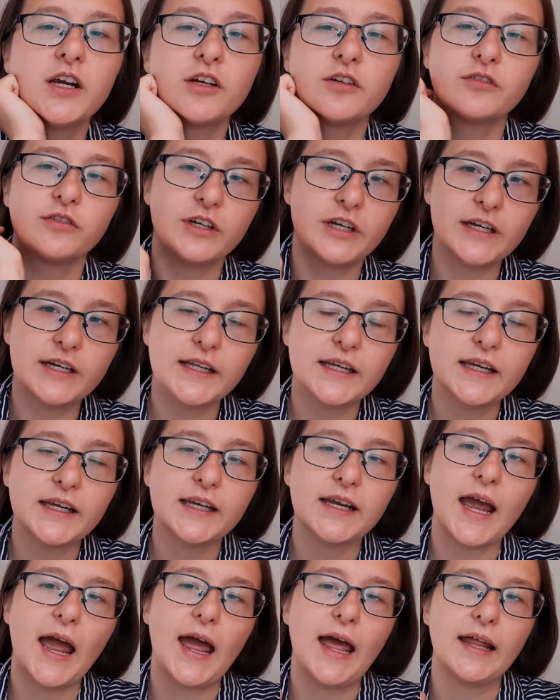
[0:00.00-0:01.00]

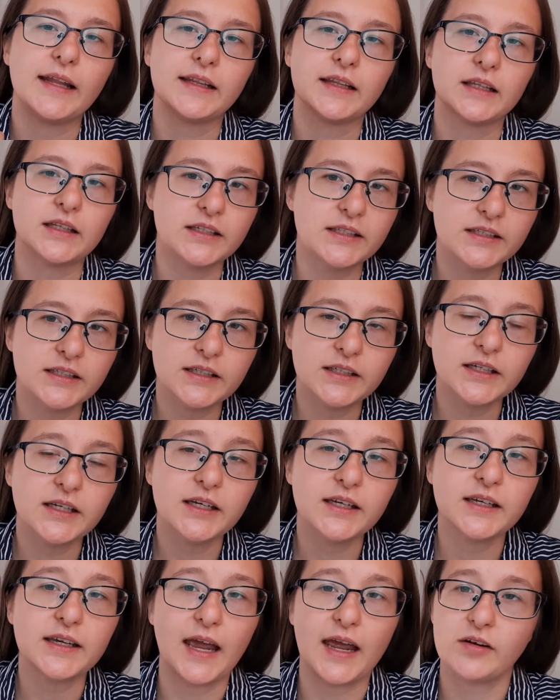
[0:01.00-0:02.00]
reading and
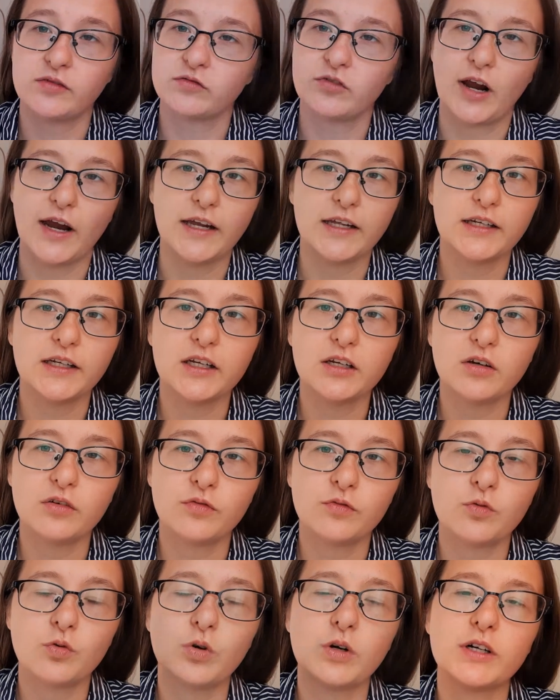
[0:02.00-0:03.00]
listening and writing,
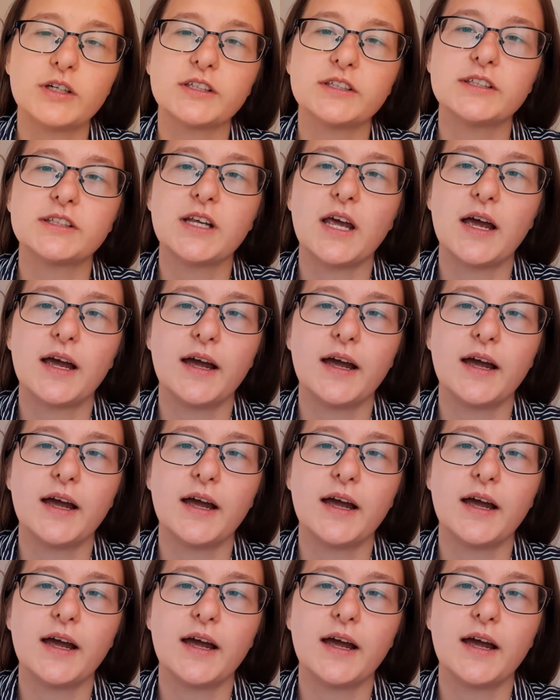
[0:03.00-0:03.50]
of course,